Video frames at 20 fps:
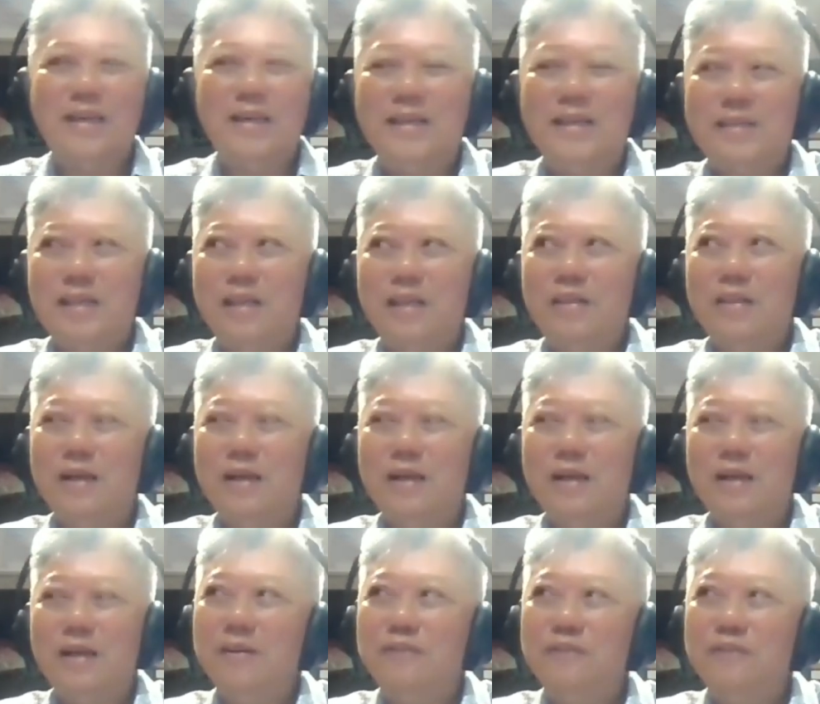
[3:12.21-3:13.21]
He said,
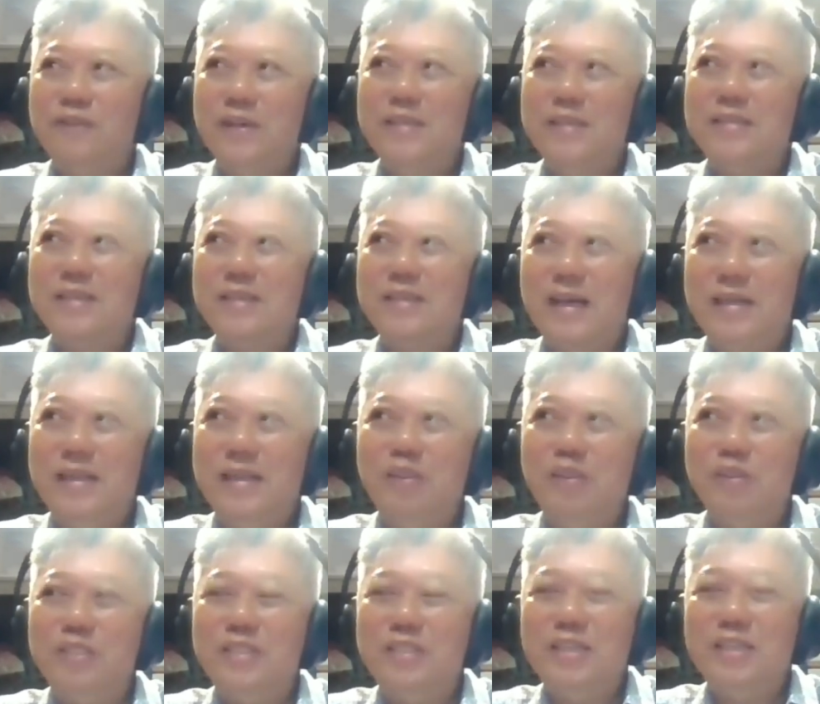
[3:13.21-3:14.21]
uh, first I
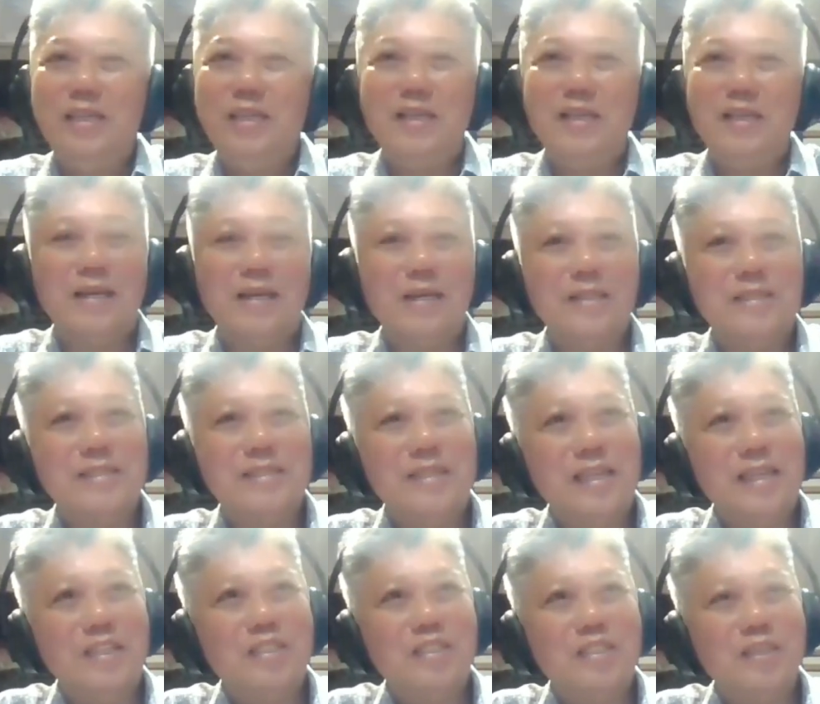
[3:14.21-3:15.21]
need to see uh,
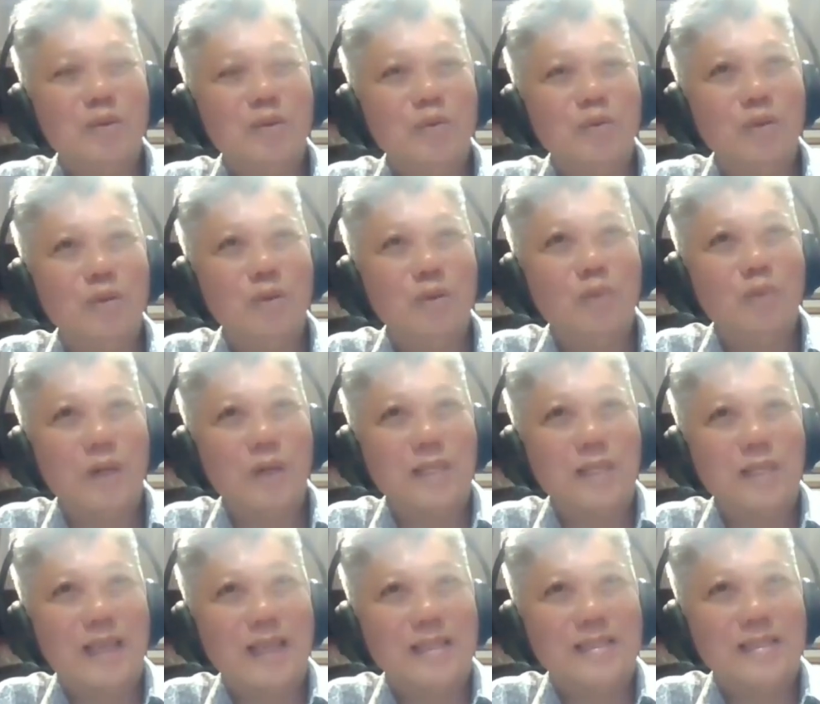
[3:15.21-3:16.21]
stage
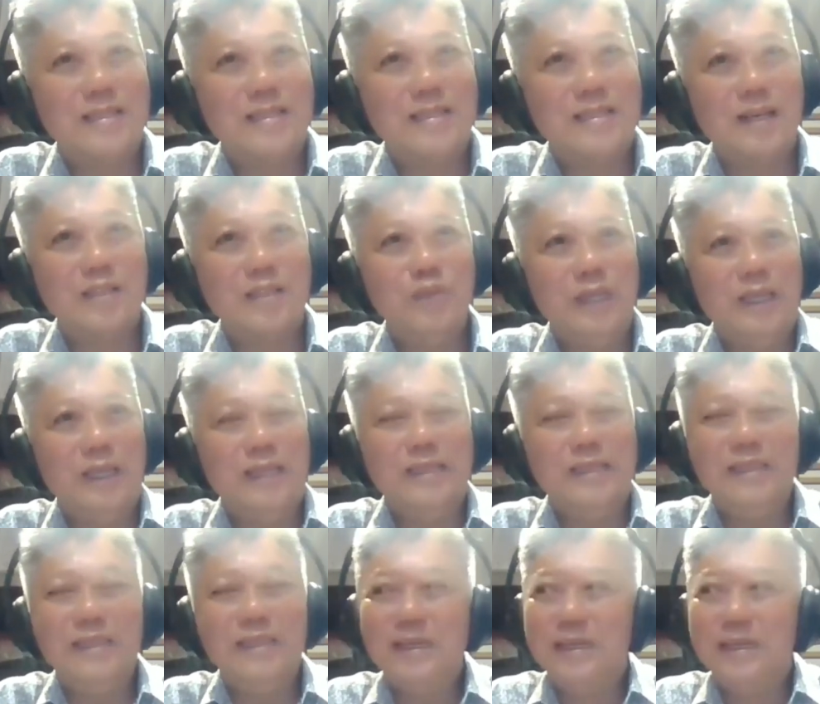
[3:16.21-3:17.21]
what cancer are you
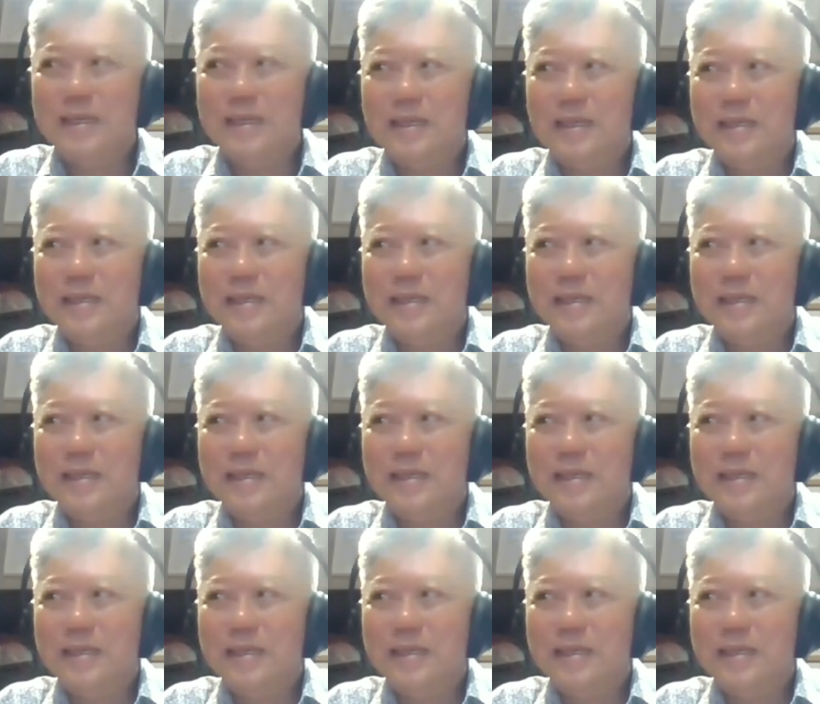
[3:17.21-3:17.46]
in.